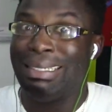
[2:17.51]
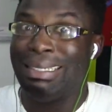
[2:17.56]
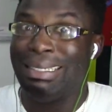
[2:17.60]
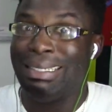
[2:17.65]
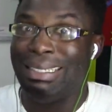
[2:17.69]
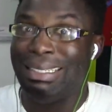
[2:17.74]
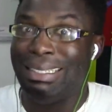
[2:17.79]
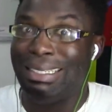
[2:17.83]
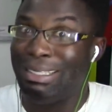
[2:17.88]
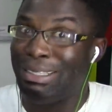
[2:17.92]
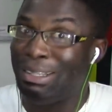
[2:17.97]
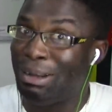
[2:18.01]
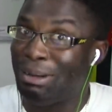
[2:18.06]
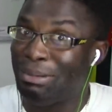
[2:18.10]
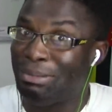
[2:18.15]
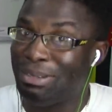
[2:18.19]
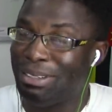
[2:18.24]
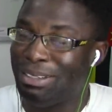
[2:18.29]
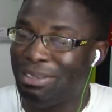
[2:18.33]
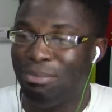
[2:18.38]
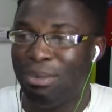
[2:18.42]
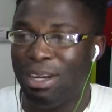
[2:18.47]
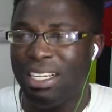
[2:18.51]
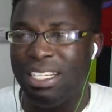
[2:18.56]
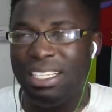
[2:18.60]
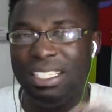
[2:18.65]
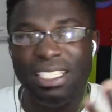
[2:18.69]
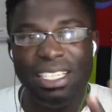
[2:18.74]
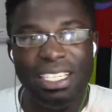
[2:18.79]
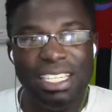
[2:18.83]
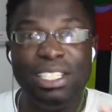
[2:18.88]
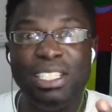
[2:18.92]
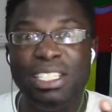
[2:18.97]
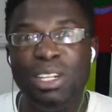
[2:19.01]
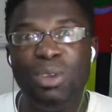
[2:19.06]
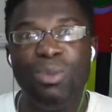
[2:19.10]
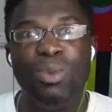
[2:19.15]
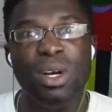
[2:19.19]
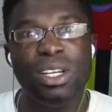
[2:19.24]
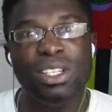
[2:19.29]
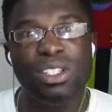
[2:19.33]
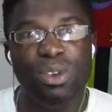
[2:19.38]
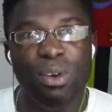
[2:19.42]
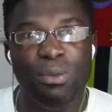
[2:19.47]
It's double, but it still
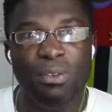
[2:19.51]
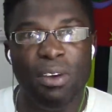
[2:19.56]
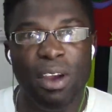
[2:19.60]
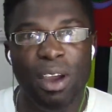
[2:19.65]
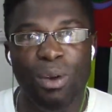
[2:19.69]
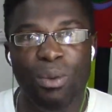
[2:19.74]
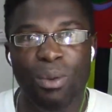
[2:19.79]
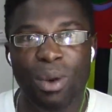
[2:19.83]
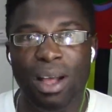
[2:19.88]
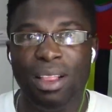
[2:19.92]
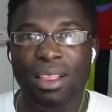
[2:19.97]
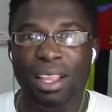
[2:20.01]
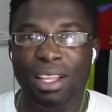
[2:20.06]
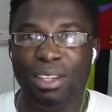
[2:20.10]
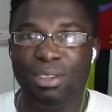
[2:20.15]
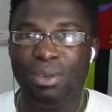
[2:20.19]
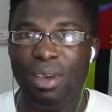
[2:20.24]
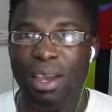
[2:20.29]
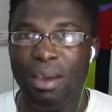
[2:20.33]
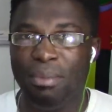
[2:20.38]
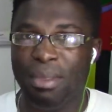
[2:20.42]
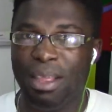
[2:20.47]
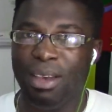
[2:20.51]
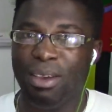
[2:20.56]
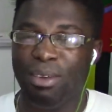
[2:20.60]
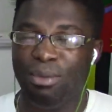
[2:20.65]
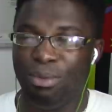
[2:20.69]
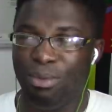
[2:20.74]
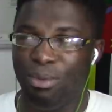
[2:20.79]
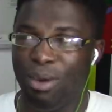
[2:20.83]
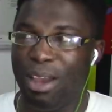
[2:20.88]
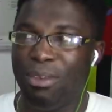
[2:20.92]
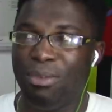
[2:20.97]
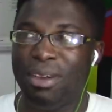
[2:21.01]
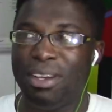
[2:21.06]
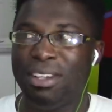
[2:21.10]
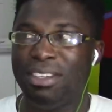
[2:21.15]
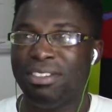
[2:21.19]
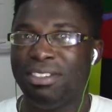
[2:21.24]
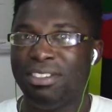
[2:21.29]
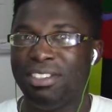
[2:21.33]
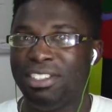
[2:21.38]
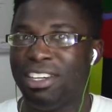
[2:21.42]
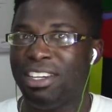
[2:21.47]
works so very well. That's why I'm like, why do I
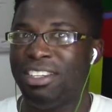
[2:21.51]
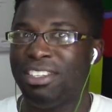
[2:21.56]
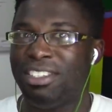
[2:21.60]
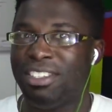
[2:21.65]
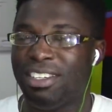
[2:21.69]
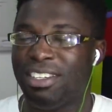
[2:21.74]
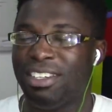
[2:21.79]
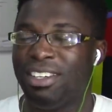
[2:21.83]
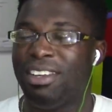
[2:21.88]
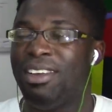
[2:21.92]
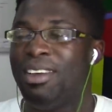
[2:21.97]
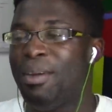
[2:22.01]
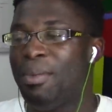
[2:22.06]
need to change it?